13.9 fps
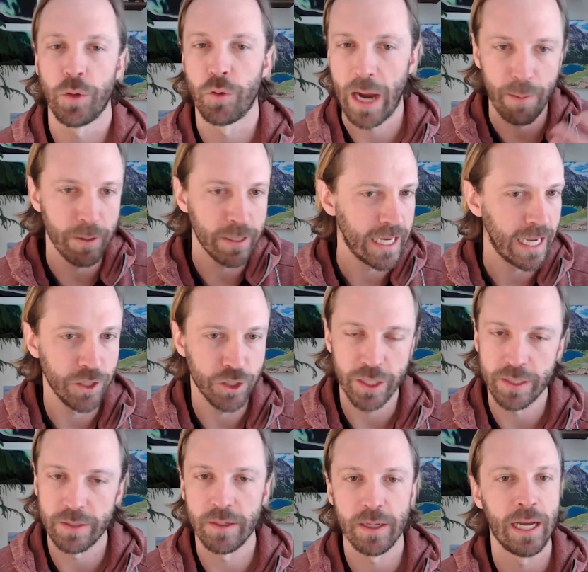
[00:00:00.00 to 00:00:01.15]
grab
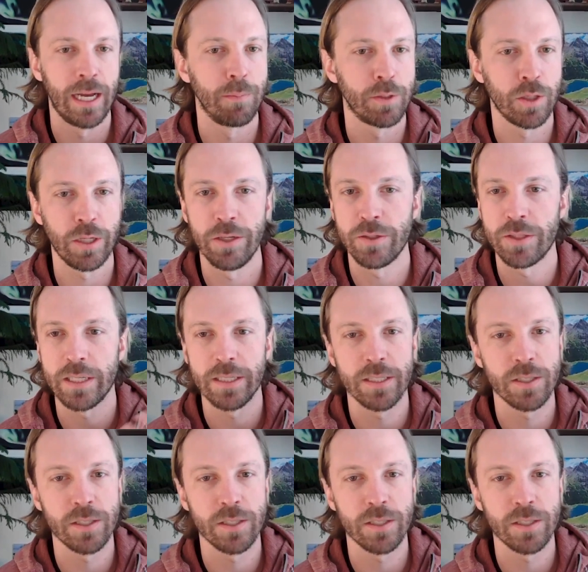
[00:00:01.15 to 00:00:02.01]
attention. So using